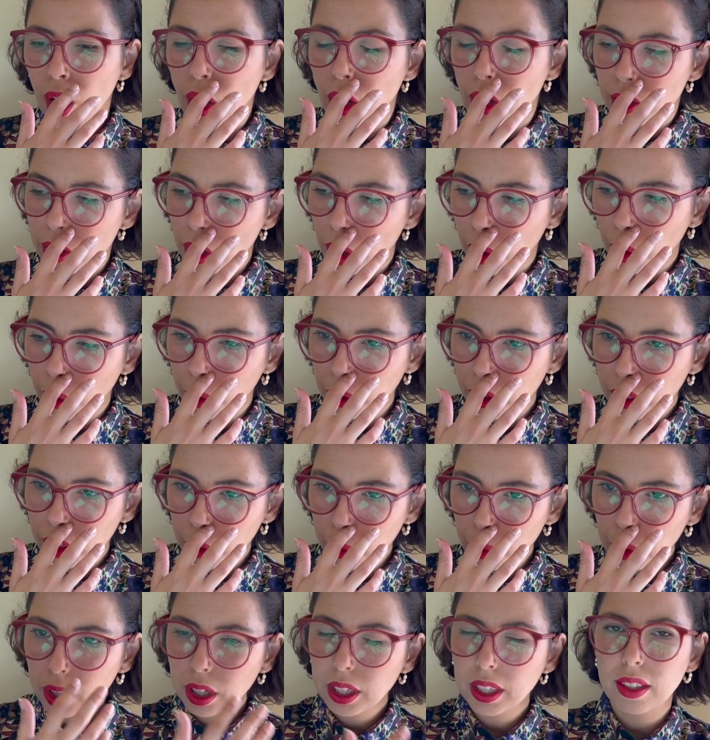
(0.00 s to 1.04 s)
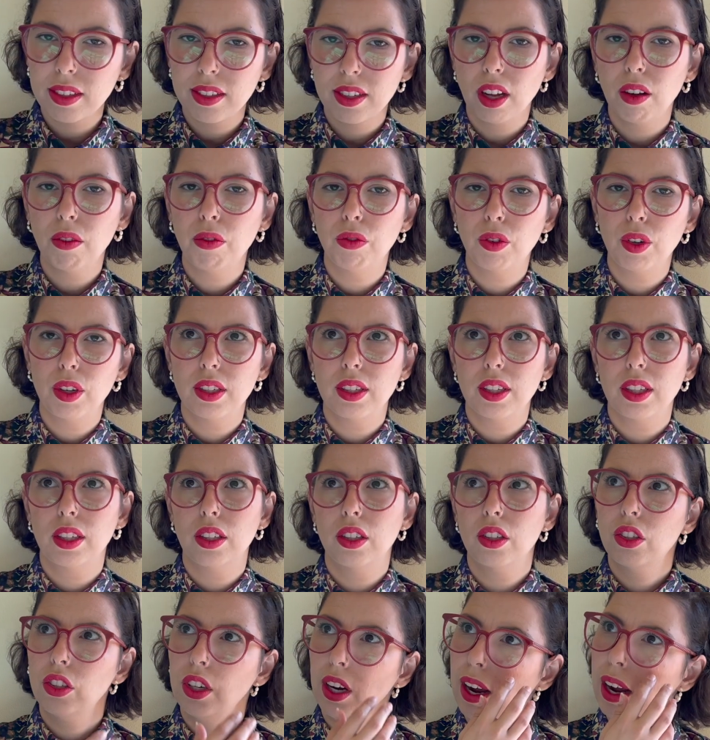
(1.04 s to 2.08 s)
So the work itself wasn't
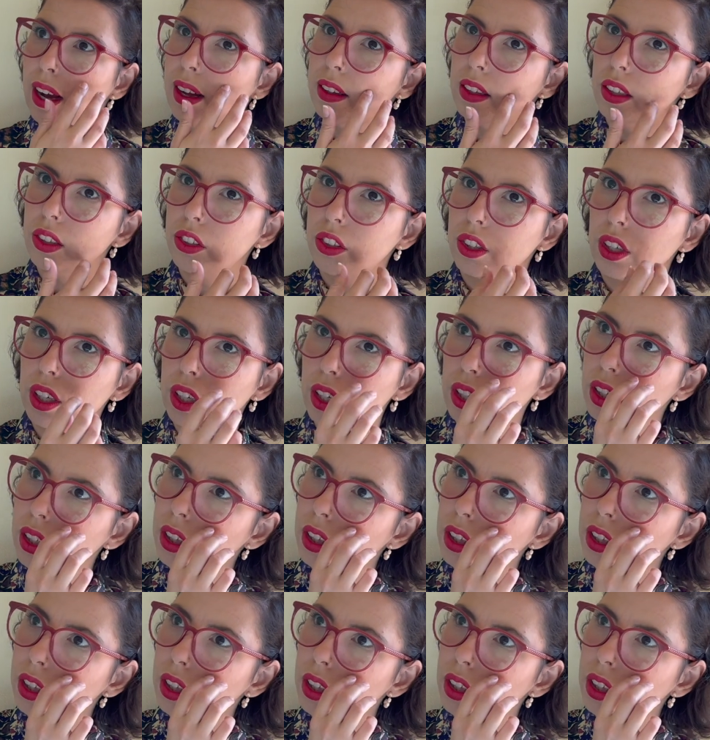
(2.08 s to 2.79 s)
challenging.